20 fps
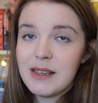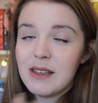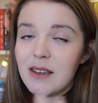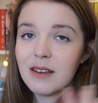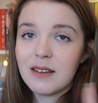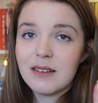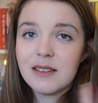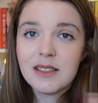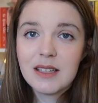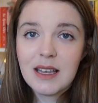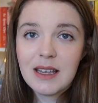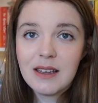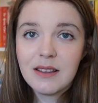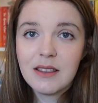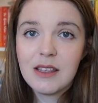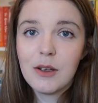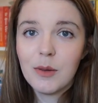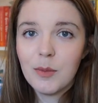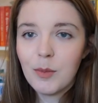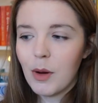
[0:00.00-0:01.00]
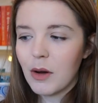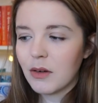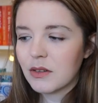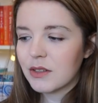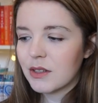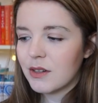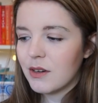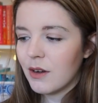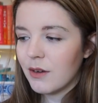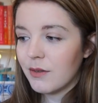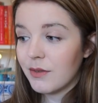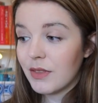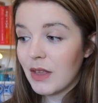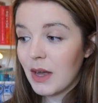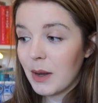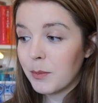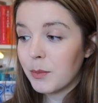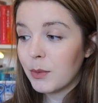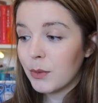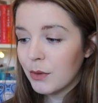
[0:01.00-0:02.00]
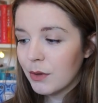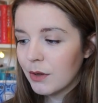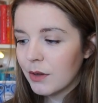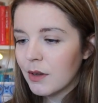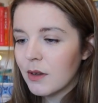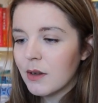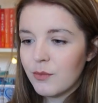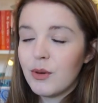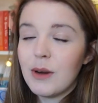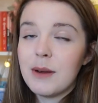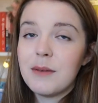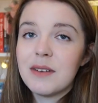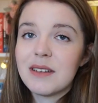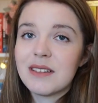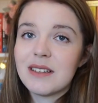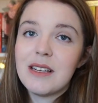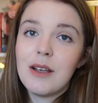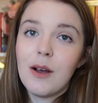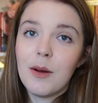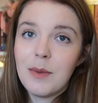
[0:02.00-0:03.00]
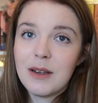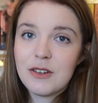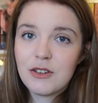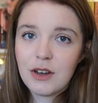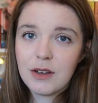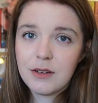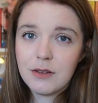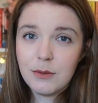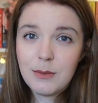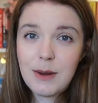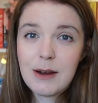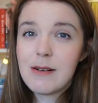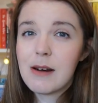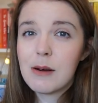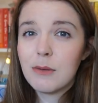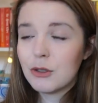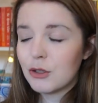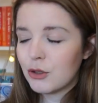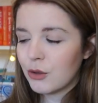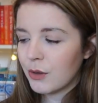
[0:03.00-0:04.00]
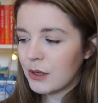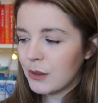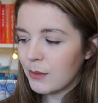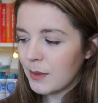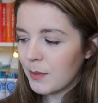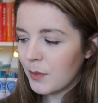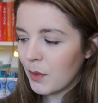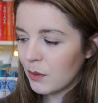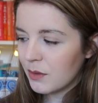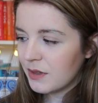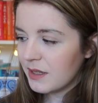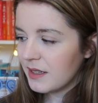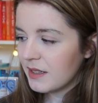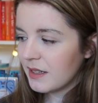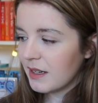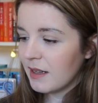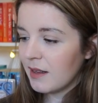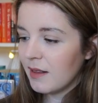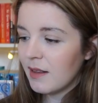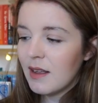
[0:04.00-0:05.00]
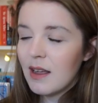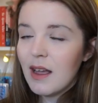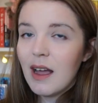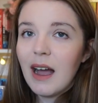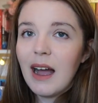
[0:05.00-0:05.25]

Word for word: you can see the unboxing of that book previously on my channel where I would show you in more detail.